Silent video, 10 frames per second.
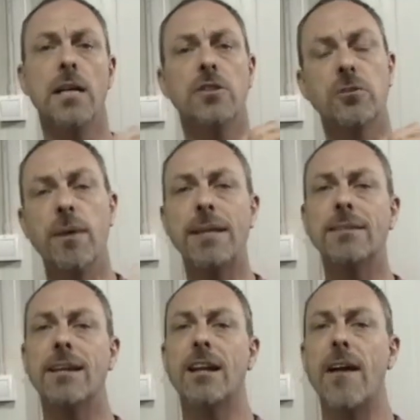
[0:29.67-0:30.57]
to
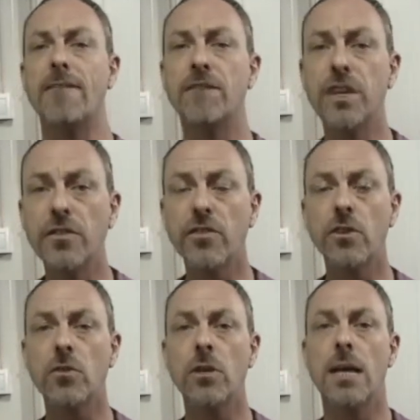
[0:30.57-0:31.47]
maintain our
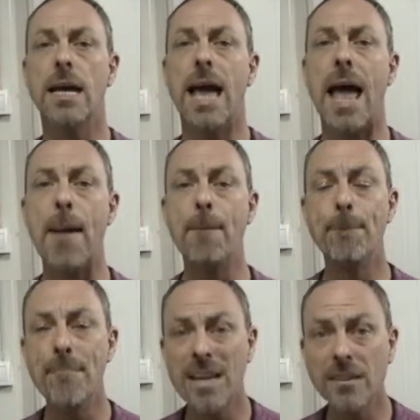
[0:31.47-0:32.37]
physical
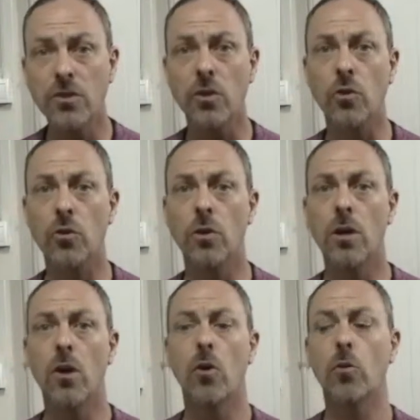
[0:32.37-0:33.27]
and mental
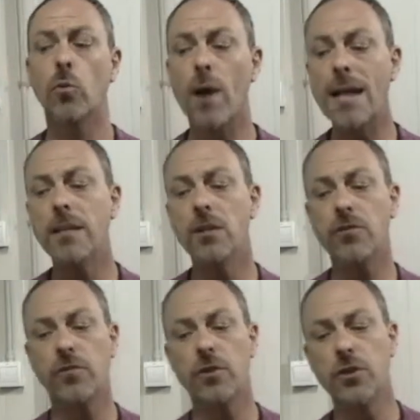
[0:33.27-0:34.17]

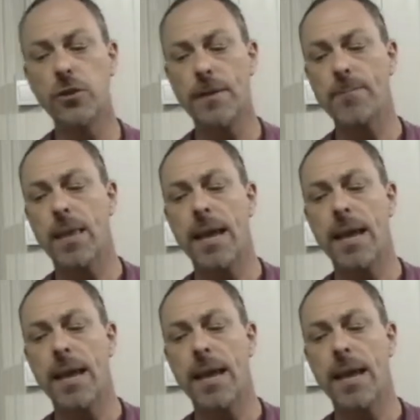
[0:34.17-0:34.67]
readiness for duty.